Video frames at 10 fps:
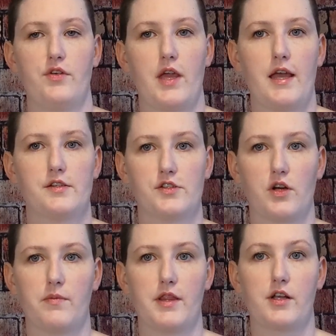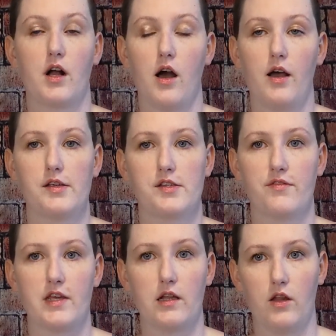you can't determine the cause
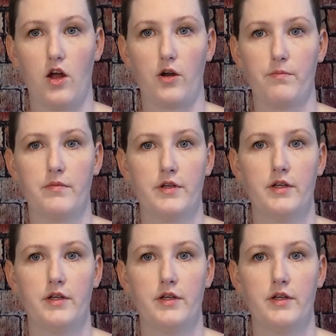of the alarm,